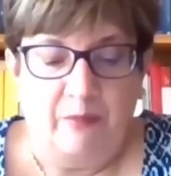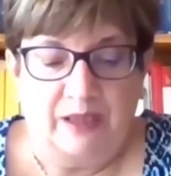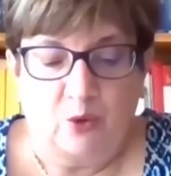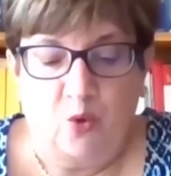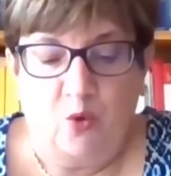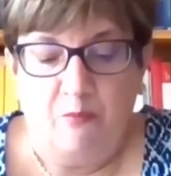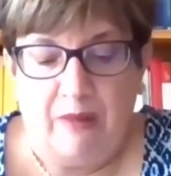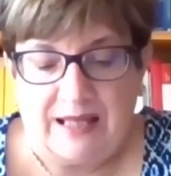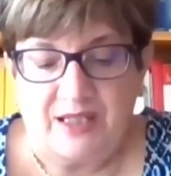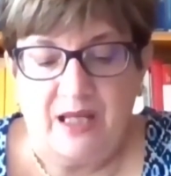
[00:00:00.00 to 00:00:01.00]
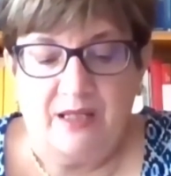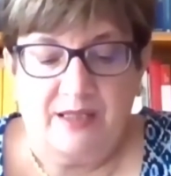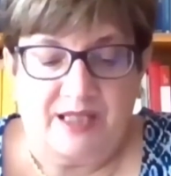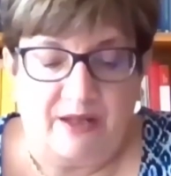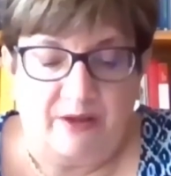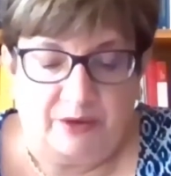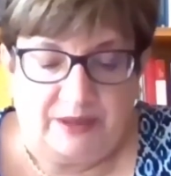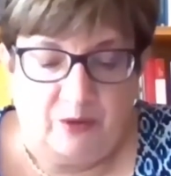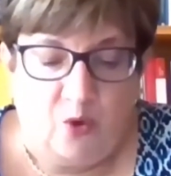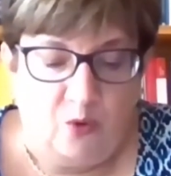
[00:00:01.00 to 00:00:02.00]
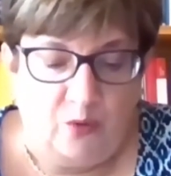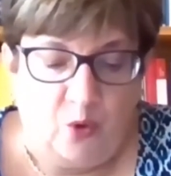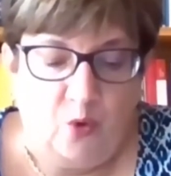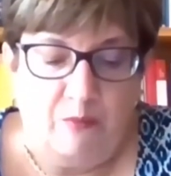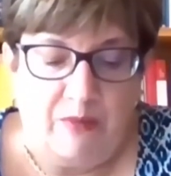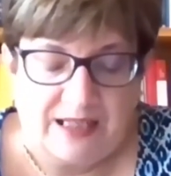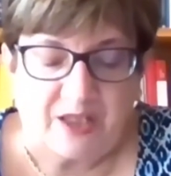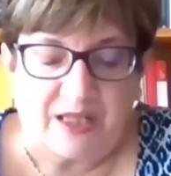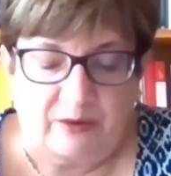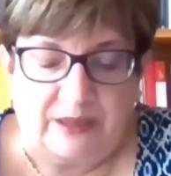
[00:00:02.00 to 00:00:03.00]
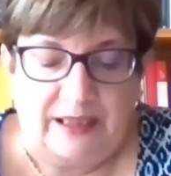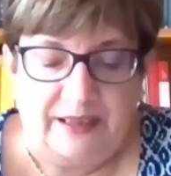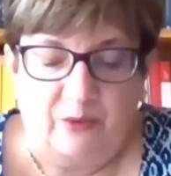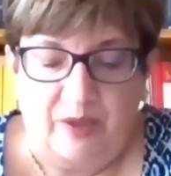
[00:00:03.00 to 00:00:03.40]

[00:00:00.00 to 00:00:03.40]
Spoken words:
but who must certainly